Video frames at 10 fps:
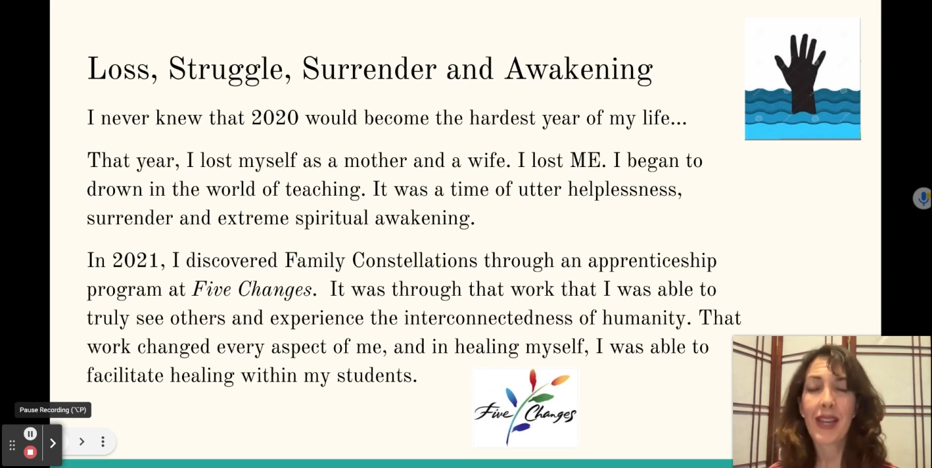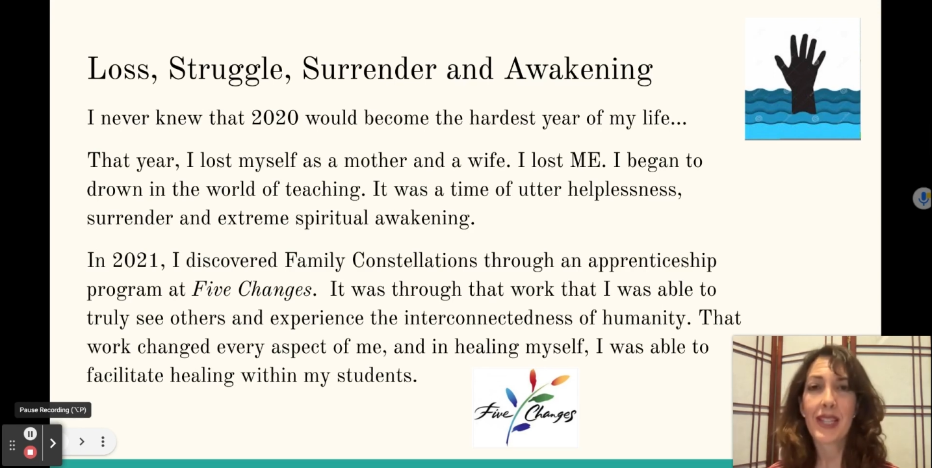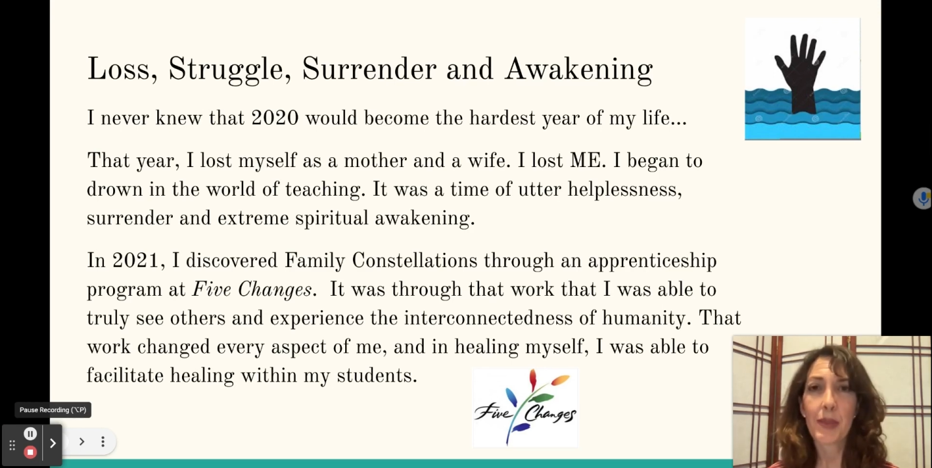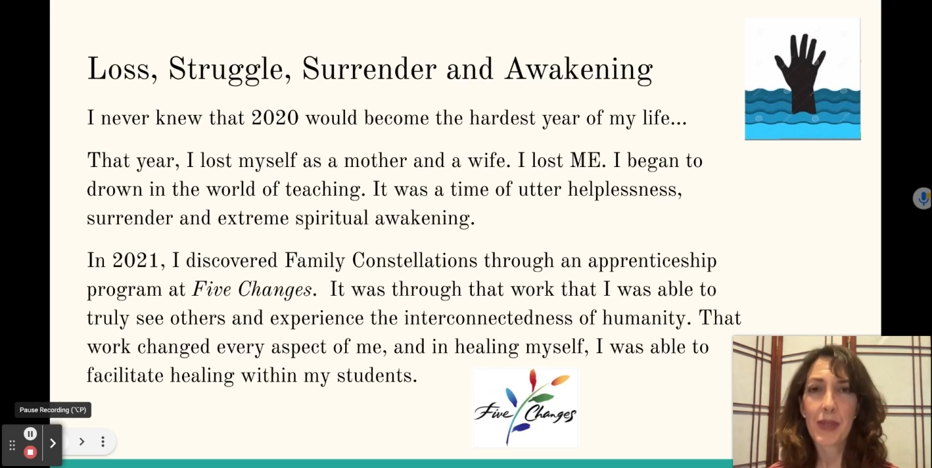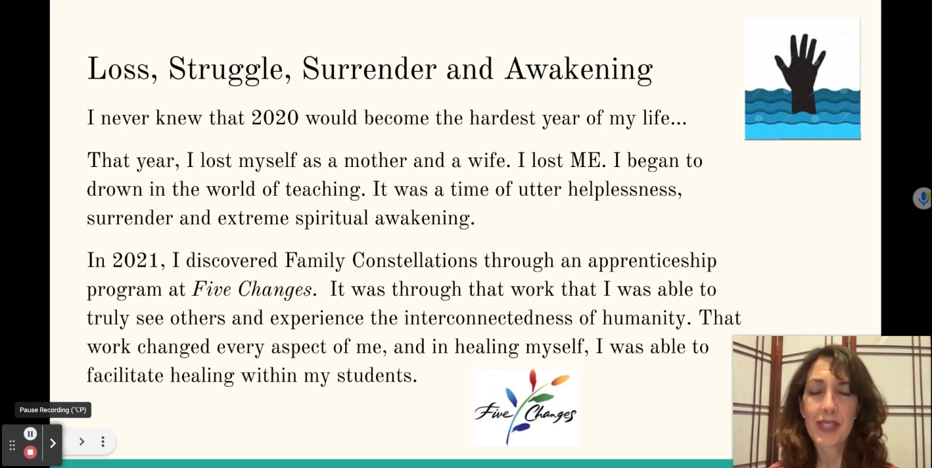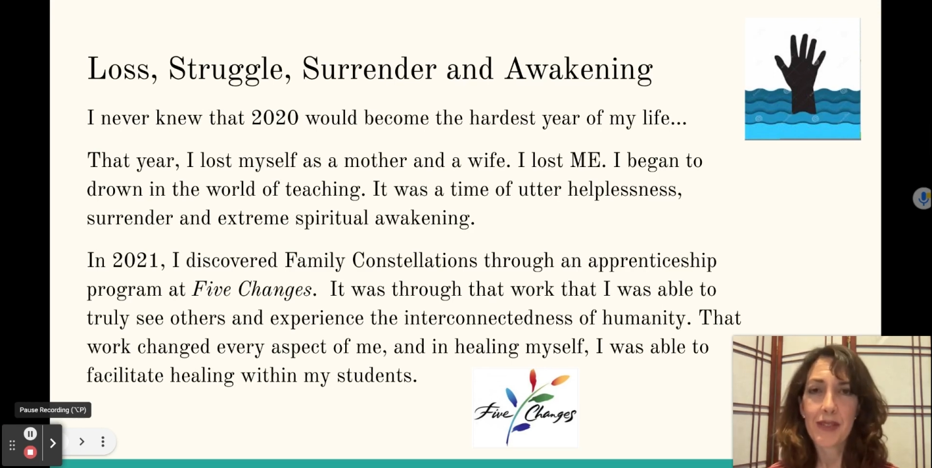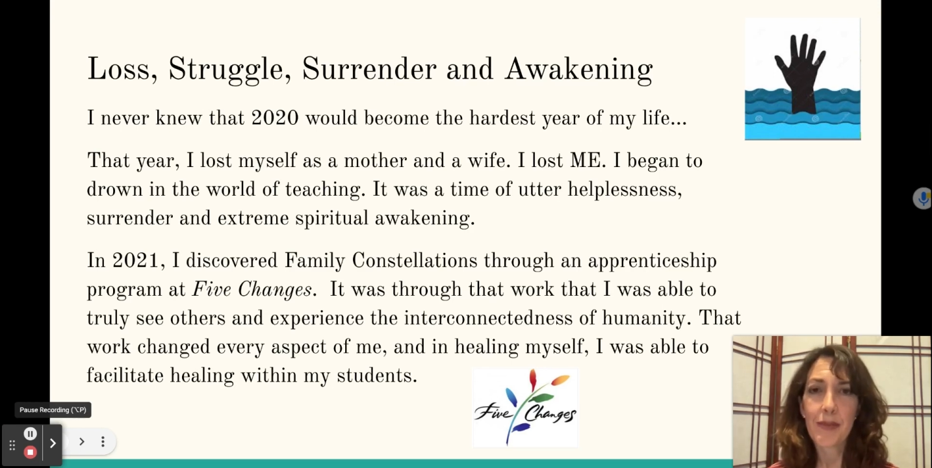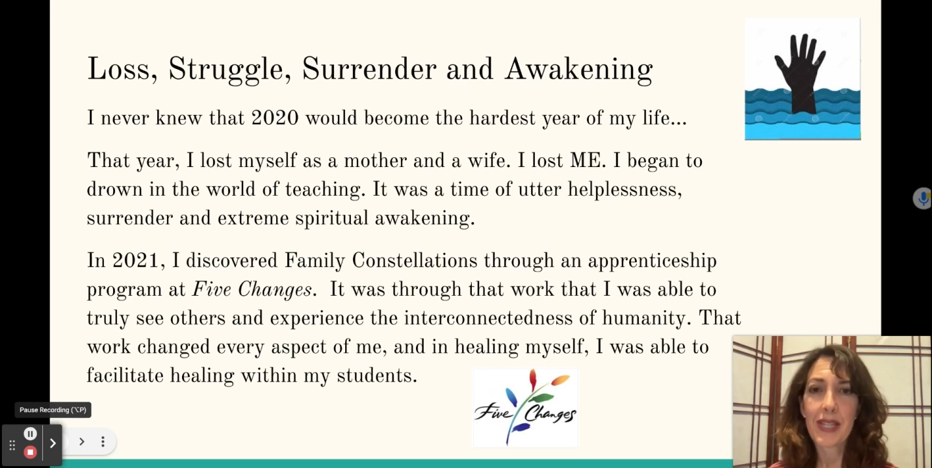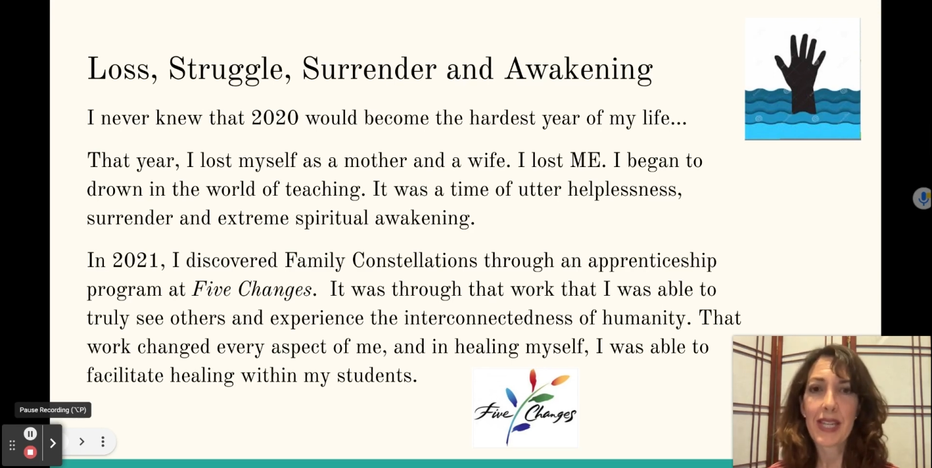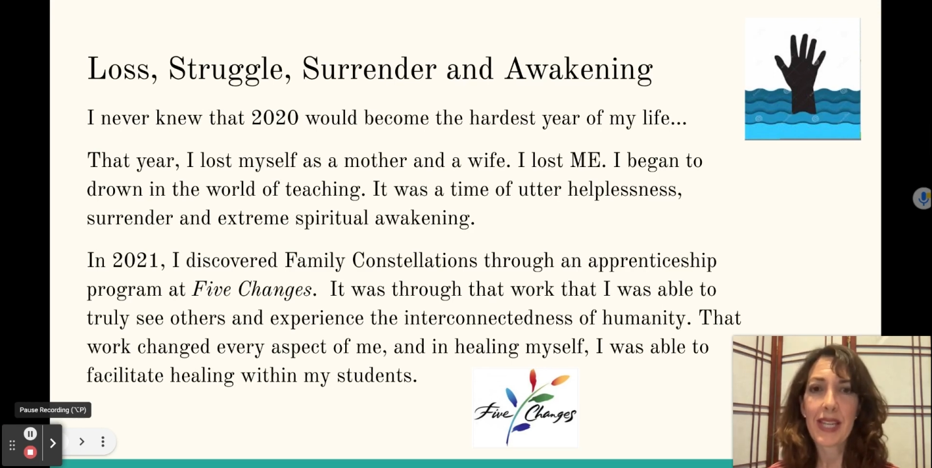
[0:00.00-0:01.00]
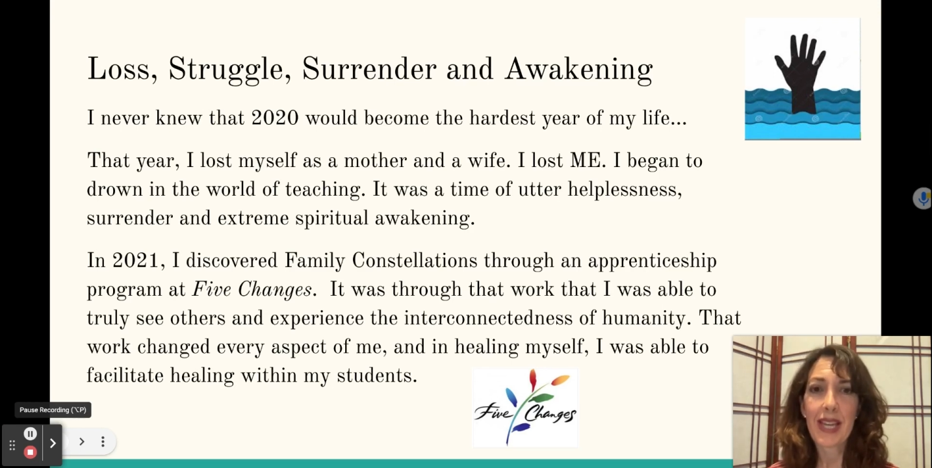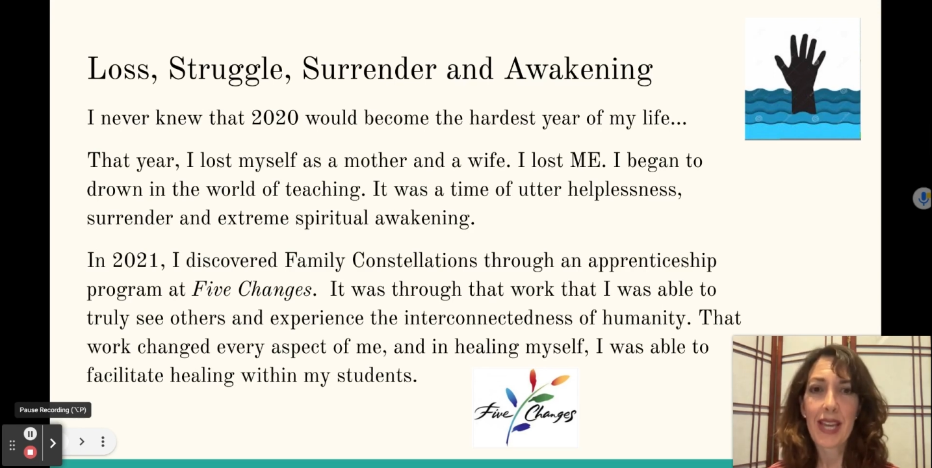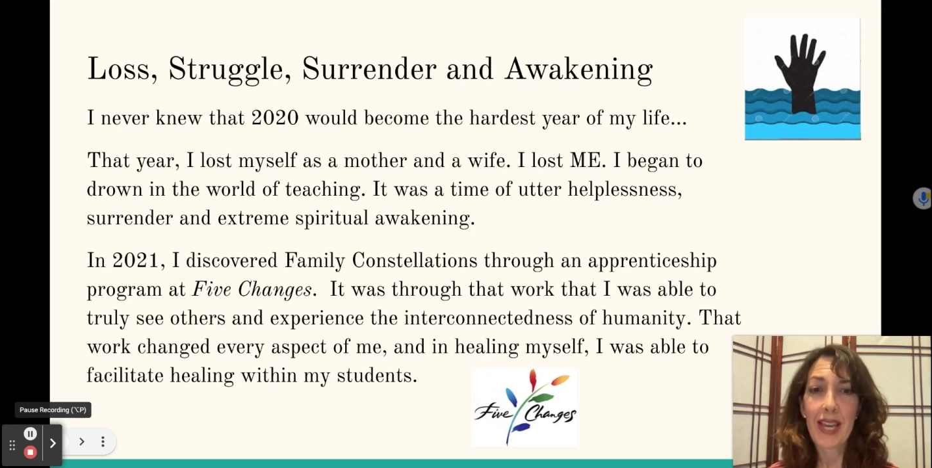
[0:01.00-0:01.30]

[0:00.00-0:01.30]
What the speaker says: aspect of me.